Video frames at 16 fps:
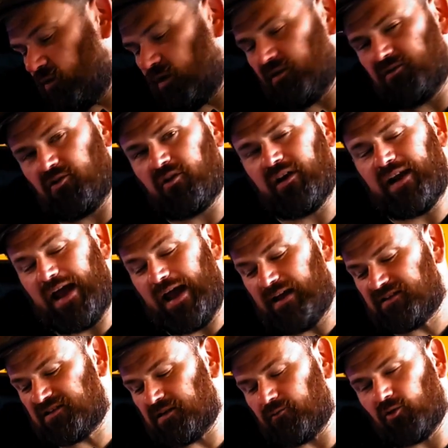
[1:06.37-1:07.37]
Well, you can
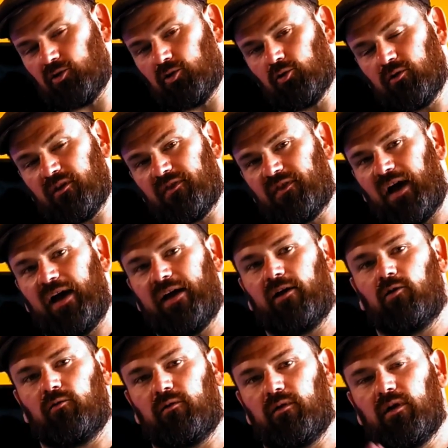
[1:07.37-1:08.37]
add some
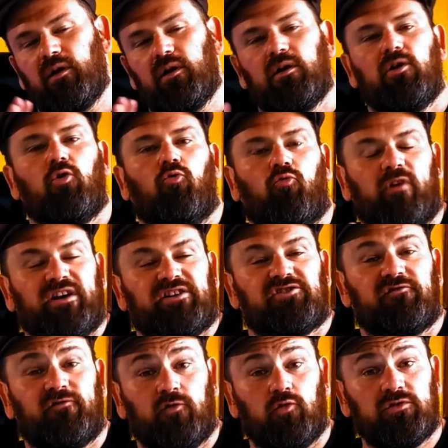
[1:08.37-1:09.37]
glutathione
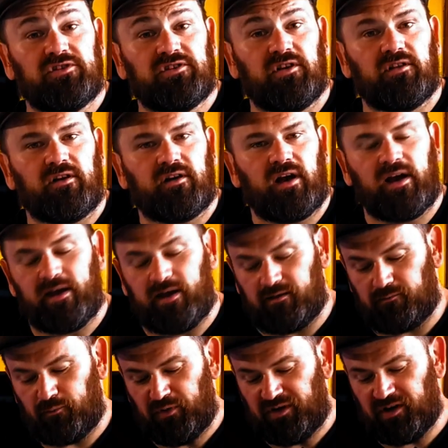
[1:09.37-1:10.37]
rich foods to their
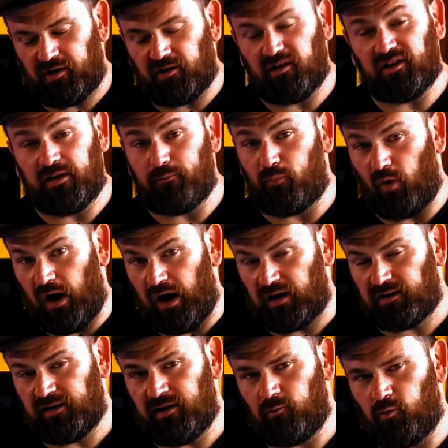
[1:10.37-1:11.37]
diet, particularly
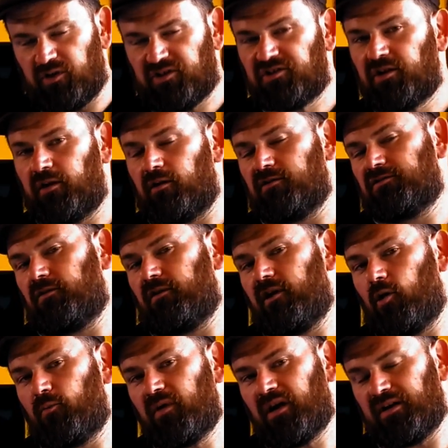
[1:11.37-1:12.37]
broccoli, which can also
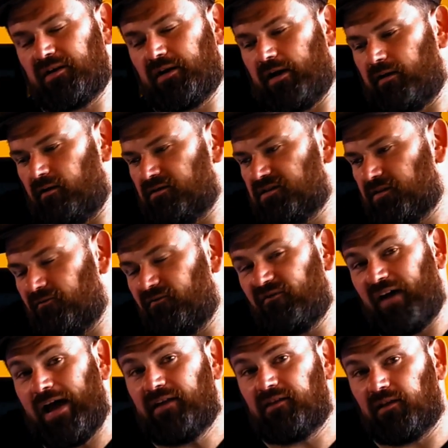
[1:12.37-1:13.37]
help cut down on some
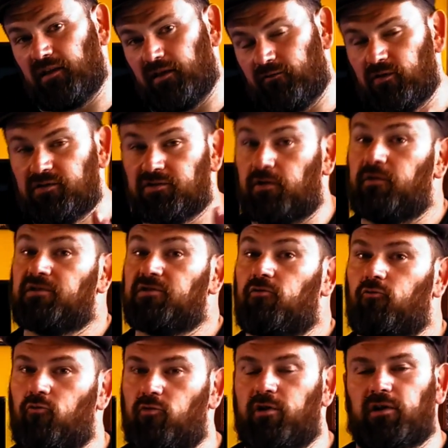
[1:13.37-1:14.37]
fat in the liver. So it's
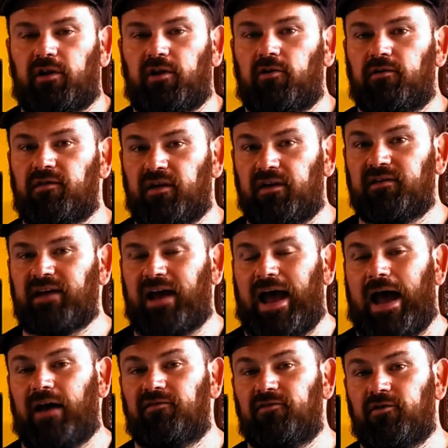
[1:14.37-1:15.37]
a really good thing
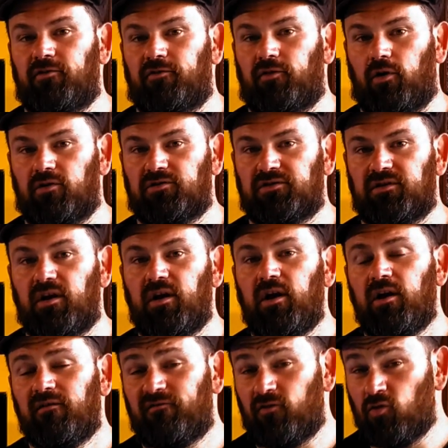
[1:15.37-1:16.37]
to add to your dog's
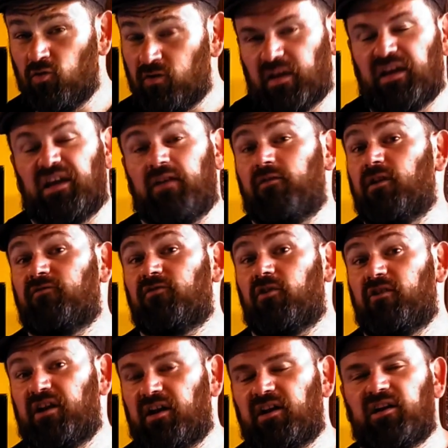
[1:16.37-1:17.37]
food. Even if
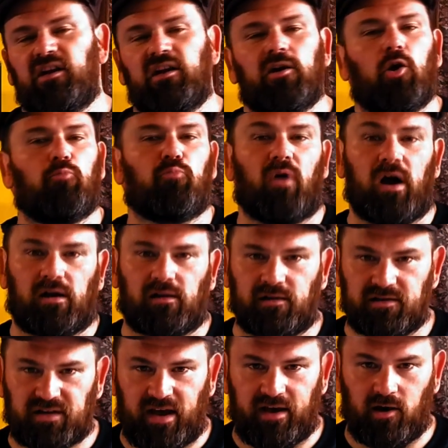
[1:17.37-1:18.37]
they're eating keto,
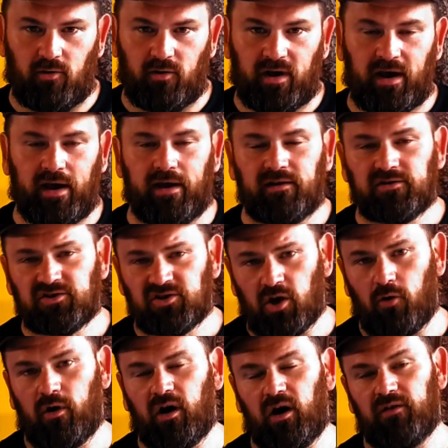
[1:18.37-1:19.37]
broccoli's a-okay.
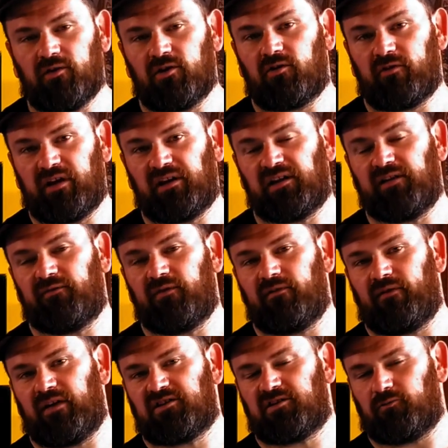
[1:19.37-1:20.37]
So are other green leafy
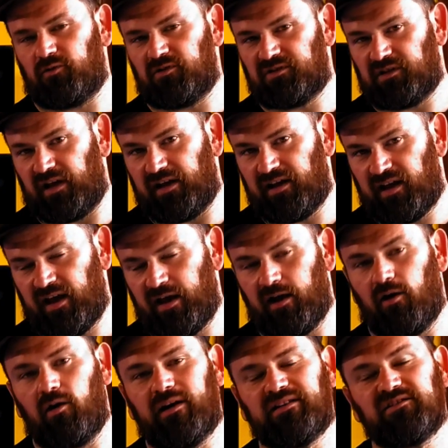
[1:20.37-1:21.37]
vegetables like
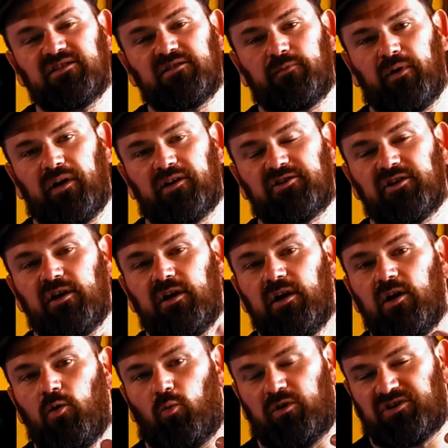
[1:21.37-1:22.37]
kale and spinach,
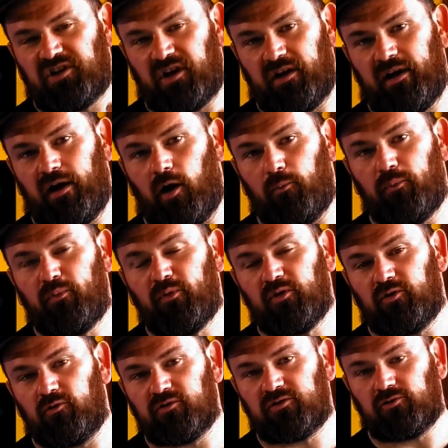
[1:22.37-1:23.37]
which can help
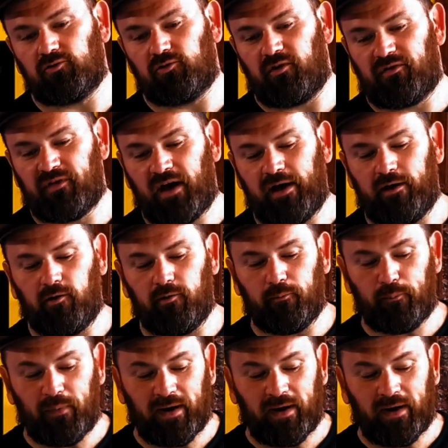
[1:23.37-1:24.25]
produce glutathione.